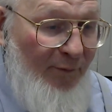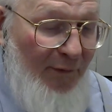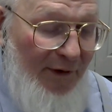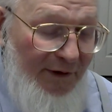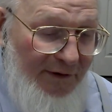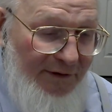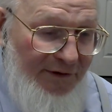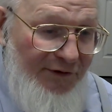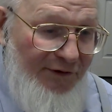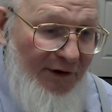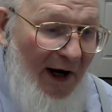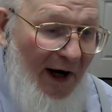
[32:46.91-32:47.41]

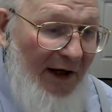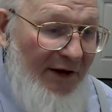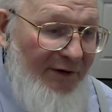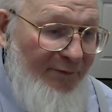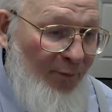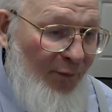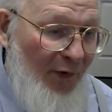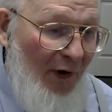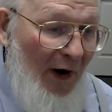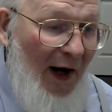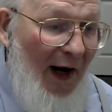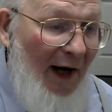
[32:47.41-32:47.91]
his tract
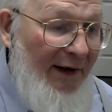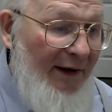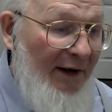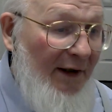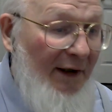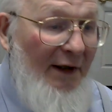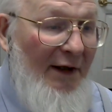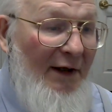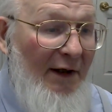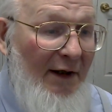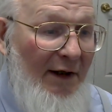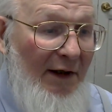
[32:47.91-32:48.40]
Pride
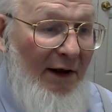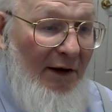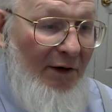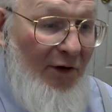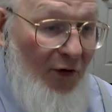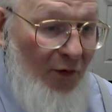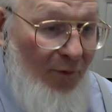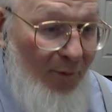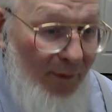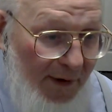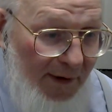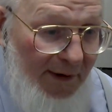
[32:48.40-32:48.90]
and
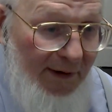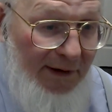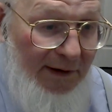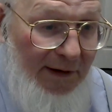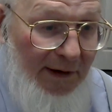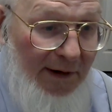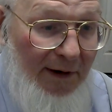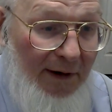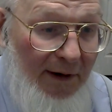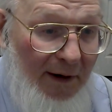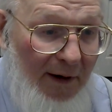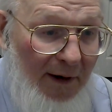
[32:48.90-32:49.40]

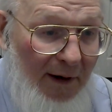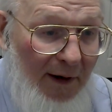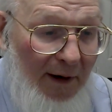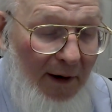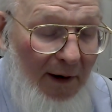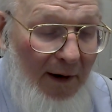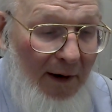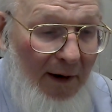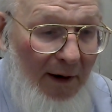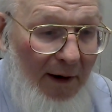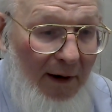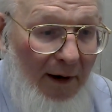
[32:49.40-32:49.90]
Humility.
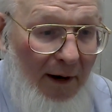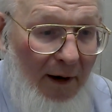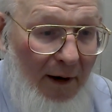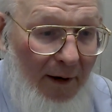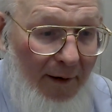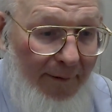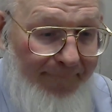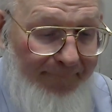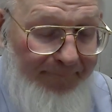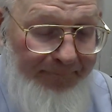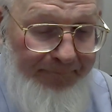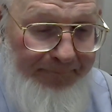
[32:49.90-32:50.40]

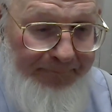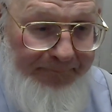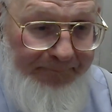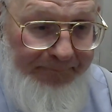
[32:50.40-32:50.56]
Um,